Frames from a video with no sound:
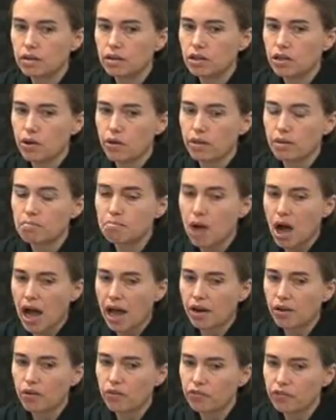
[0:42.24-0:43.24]
The
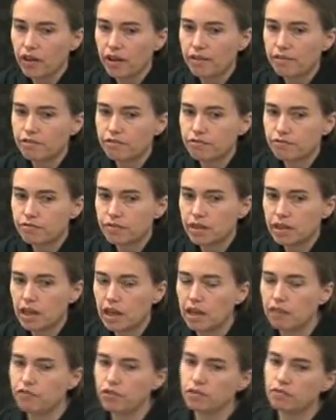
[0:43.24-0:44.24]
models of,
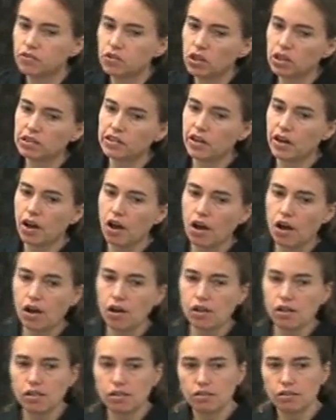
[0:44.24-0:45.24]
if you've looked at
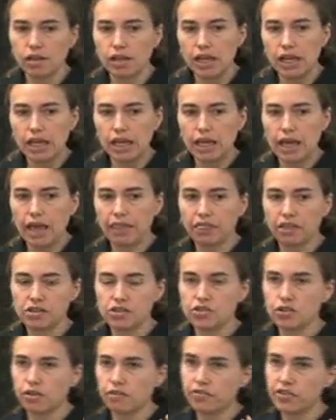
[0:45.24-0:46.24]
all at the
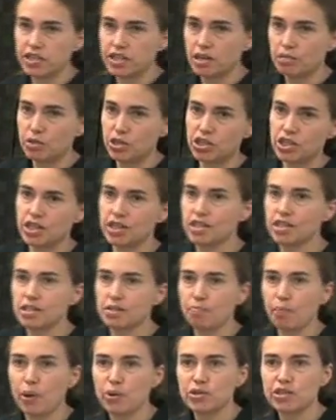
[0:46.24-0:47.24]
surface
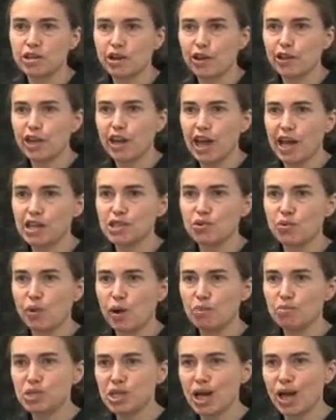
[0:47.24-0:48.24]
images posted on the NASA
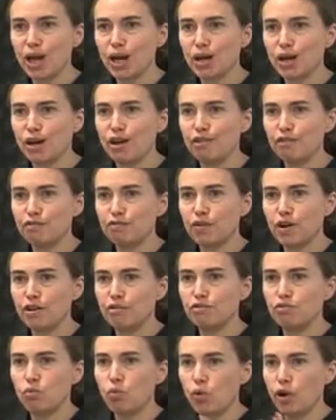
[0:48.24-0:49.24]
website
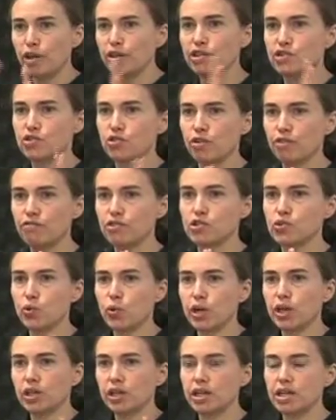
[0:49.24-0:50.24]
of where the surface
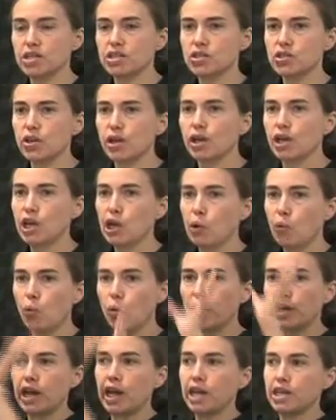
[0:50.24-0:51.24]
oil is,
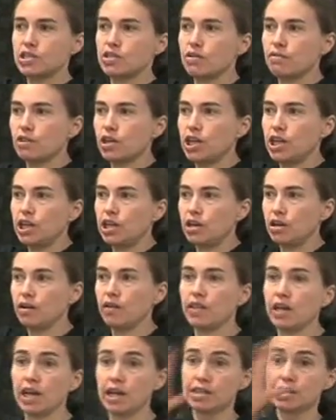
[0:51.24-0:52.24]
one day it's over here,
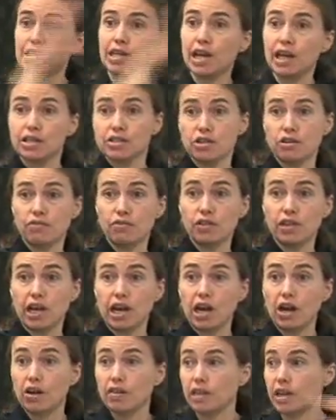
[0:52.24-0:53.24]
and the next day it's over
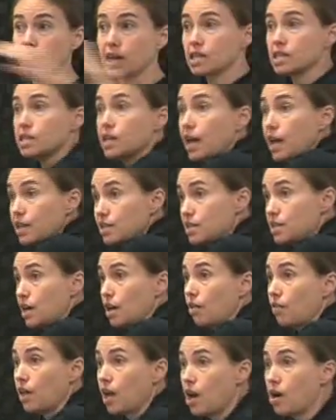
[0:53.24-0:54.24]
there, and the next day it's
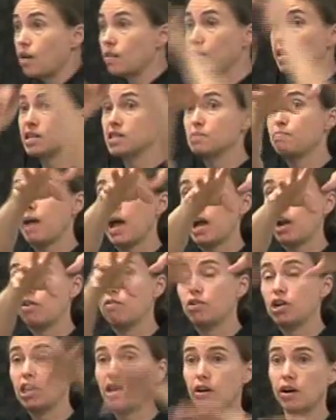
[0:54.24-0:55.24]
down there, and then it's back
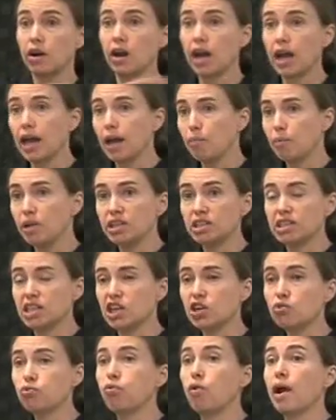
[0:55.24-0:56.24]
over here. I mean, it's
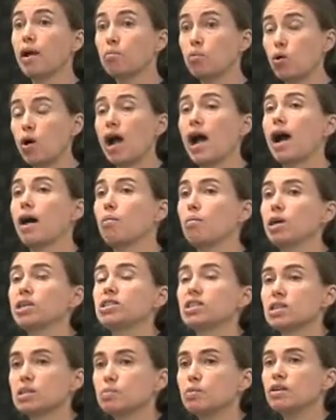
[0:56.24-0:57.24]
incredible how
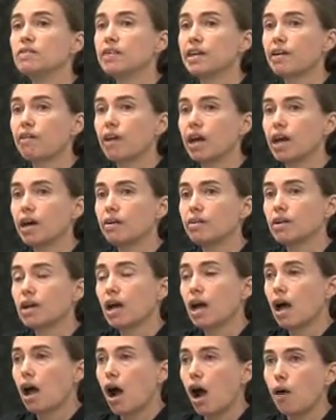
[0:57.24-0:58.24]
much it's moving around.
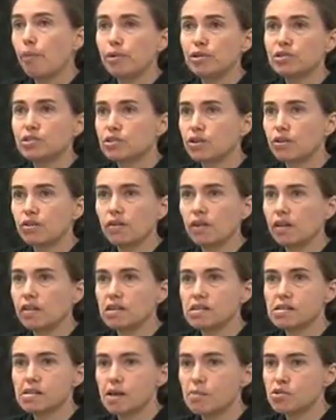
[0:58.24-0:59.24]
Almost certainly
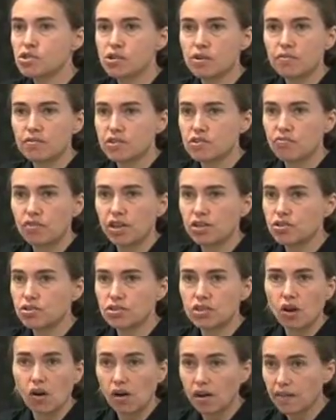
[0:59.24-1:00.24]
the subsurface
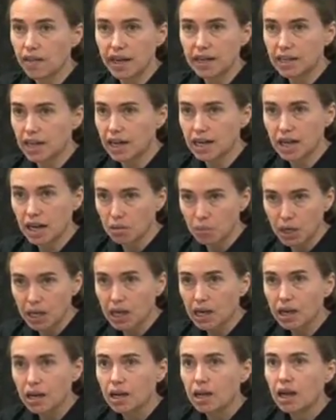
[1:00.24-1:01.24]
features aren't that
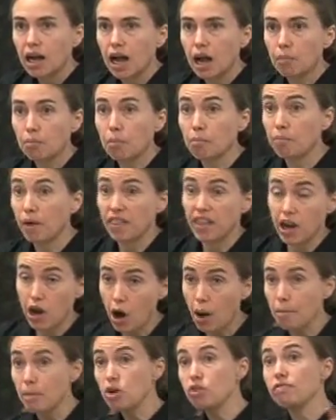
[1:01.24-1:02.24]
dynamic, but they
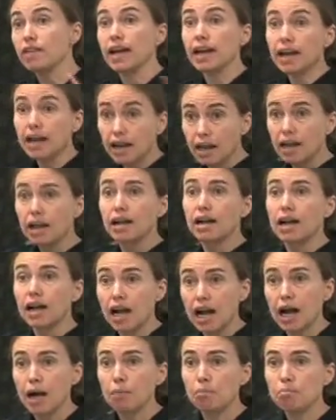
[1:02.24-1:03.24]
are moving.
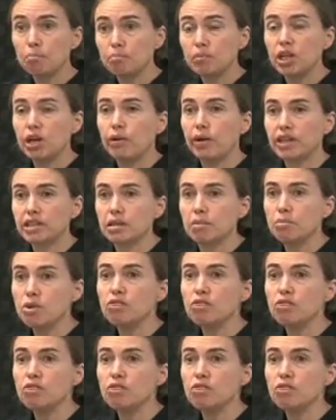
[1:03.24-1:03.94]
It's a